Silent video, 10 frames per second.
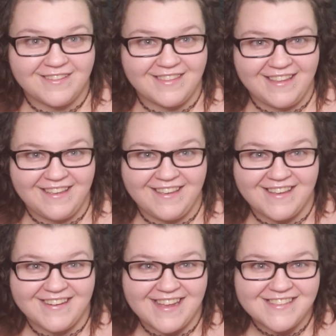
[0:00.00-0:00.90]
The
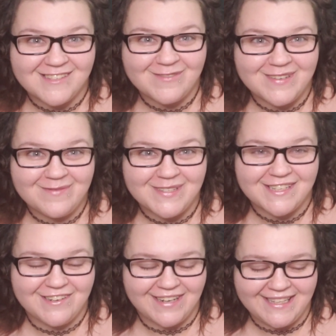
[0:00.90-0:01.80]
next one was a
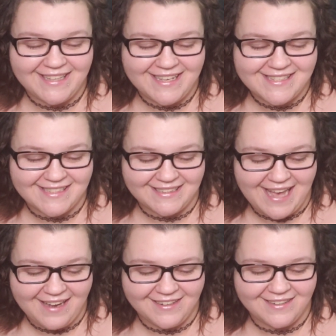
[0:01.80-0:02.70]
Great Lakes
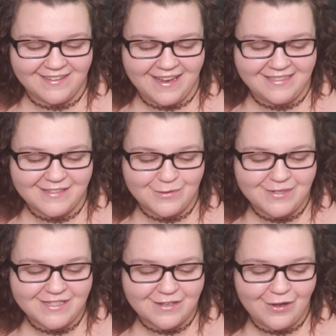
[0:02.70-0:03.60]
lacquer, and this one
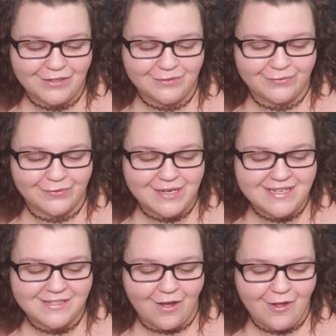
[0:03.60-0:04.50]
is called
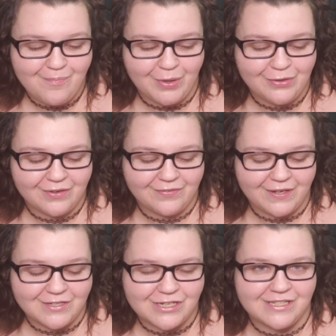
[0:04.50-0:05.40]
Freeze All Motor
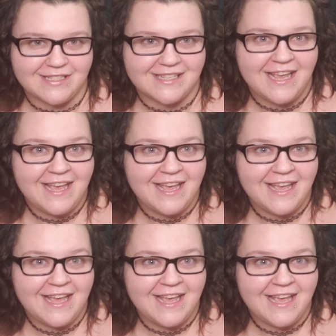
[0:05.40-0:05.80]
Functions.